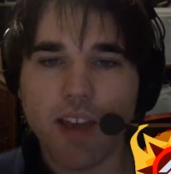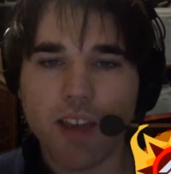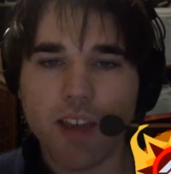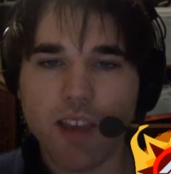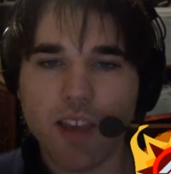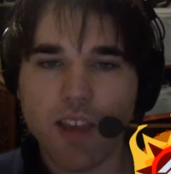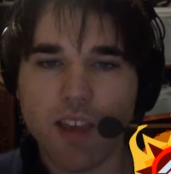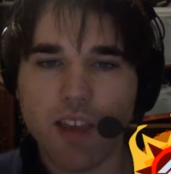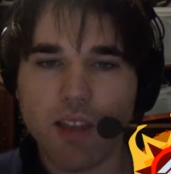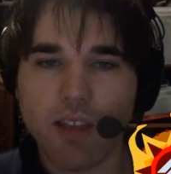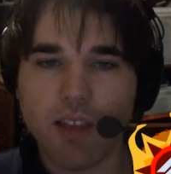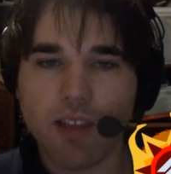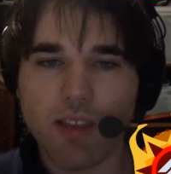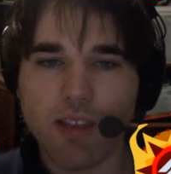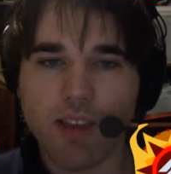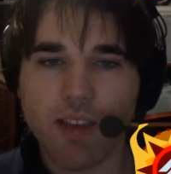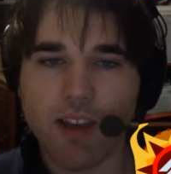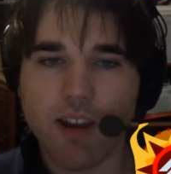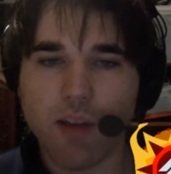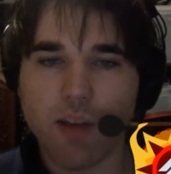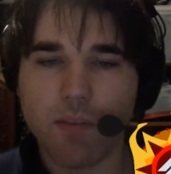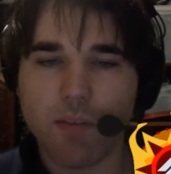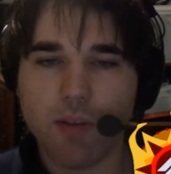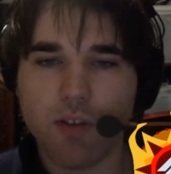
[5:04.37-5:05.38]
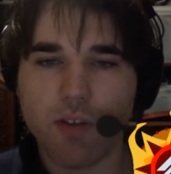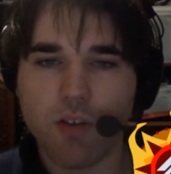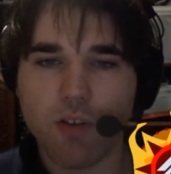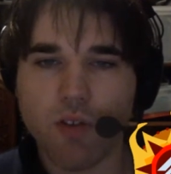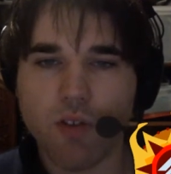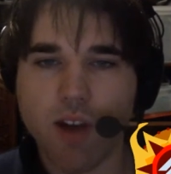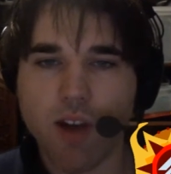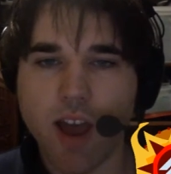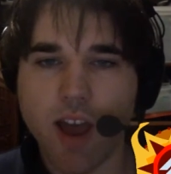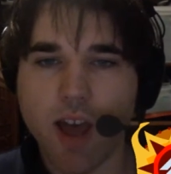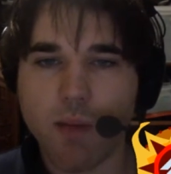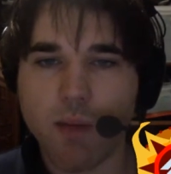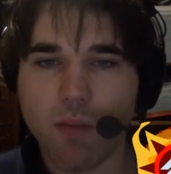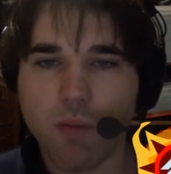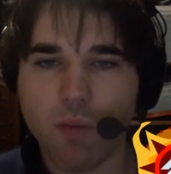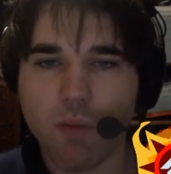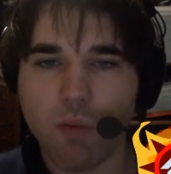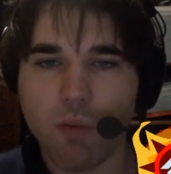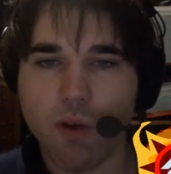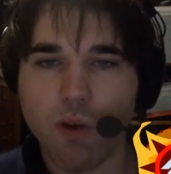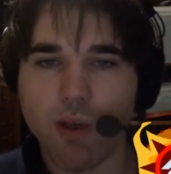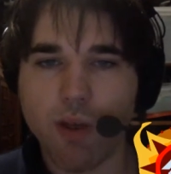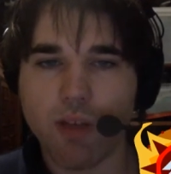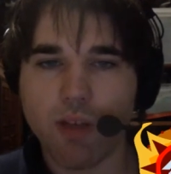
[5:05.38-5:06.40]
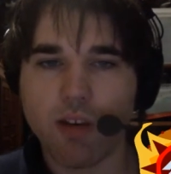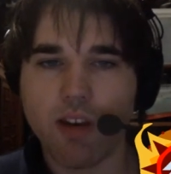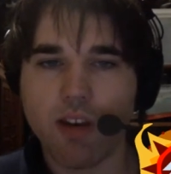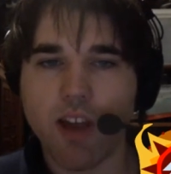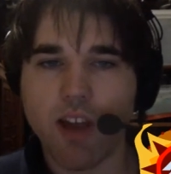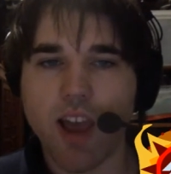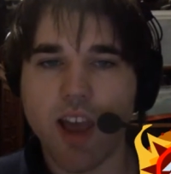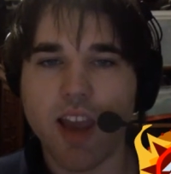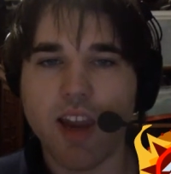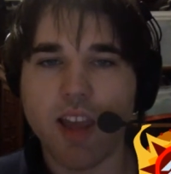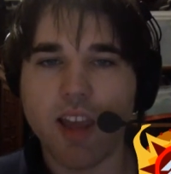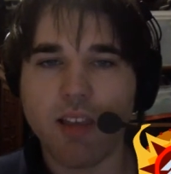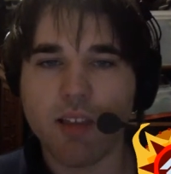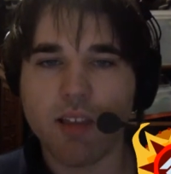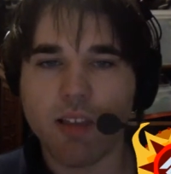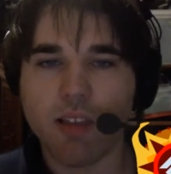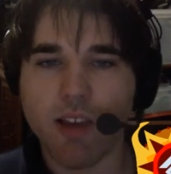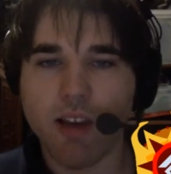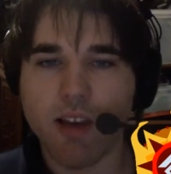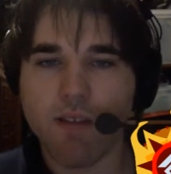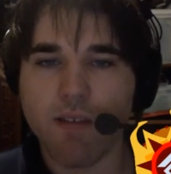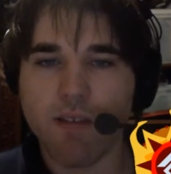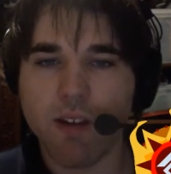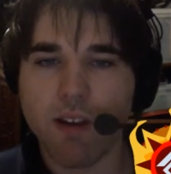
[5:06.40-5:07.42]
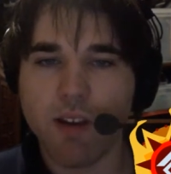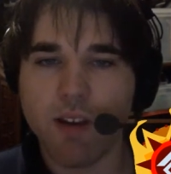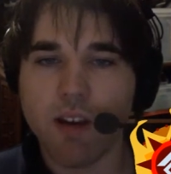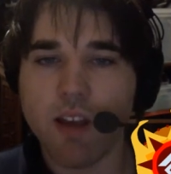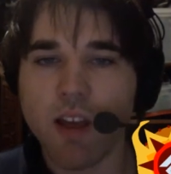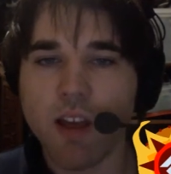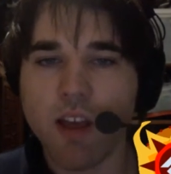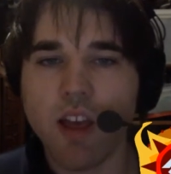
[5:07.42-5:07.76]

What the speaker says: can set up a trap with knight e7.